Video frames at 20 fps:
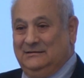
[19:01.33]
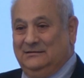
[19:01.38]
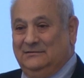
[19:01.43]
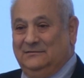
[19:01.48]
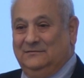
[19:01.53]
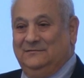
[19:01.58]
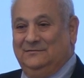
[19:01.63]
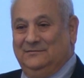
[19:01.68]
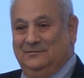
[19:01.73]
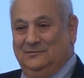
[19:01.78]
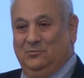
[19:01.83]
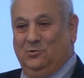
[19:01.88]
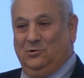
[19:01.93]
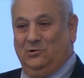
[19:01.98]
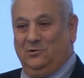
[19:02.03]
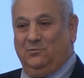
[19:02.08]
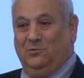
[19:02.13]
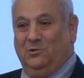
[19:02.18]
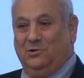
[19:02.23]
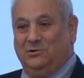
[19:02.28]
of
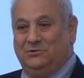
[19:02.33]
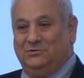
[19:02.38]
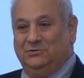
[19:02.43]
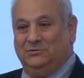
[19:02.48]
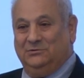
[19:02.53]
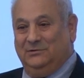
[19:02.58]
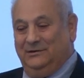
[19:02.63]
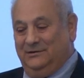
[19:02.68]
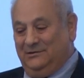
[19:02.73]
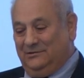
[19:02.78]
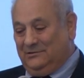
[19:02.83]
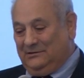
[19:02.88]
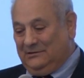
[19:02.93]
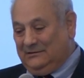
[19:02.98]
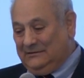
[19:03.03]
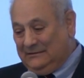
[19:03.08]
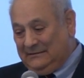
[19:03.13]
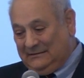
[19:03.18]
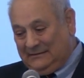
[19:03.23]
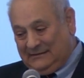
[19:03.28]
World War II
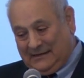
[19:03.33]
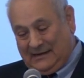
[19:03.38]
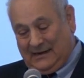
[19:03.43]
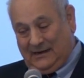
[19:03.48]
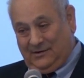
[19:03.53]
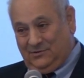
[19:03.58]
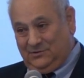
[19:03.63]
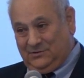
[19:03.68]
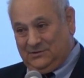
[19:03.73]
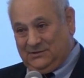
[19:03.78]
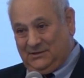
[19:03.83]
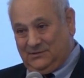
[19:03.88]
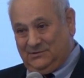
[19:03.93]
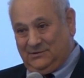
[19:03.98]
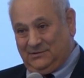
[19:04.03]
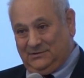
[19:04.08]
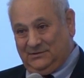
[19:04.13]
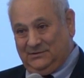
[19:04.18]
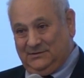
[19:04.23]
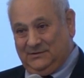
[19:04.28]
era
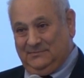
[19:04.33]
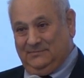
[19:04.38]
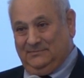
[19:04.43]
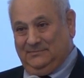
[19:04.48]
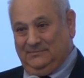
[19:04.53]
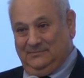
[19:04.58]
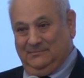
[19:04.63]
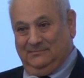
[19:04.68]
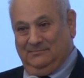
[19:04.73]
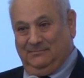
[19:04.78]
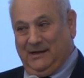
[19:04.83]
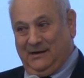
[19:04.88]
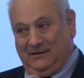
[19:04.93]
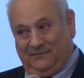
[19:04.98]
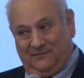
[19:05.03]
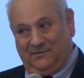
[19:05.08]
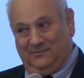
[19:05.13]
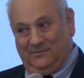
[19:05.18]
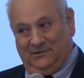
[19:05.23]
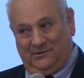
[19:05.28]
acousticians, many
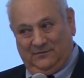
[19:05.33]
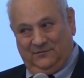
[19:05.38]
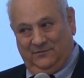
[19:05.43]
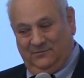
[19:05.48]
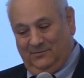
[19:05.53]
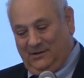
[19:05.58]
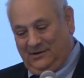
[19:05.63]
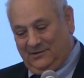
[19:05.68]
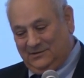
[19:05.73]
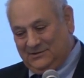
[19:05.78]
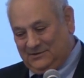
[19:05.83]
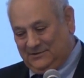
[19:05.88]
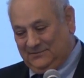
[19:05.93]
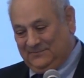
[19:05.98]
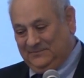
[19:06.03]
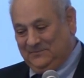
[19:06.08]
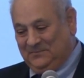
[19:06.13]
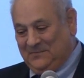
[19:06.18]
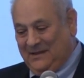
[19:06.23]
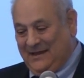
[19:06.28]
of them here from
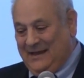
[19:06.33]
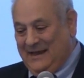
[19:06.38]
Boston,